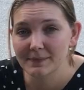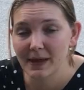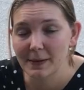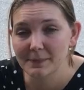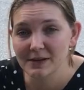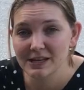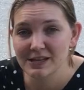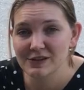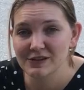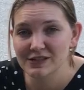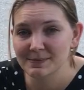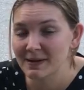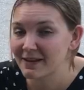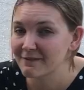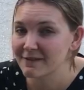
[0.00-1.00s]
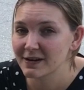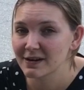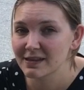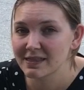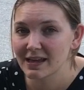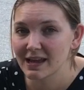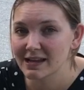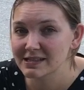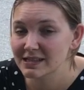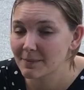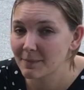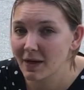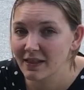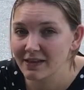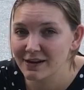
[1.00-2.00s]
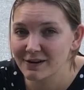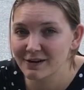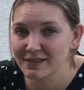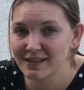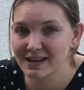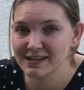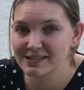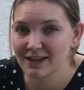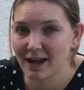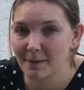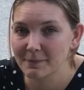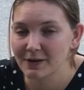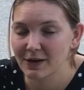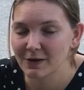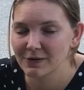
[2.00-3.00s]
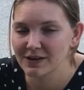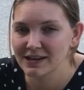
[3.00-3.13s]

I'm going to use my Varathane's polyurethane top coat.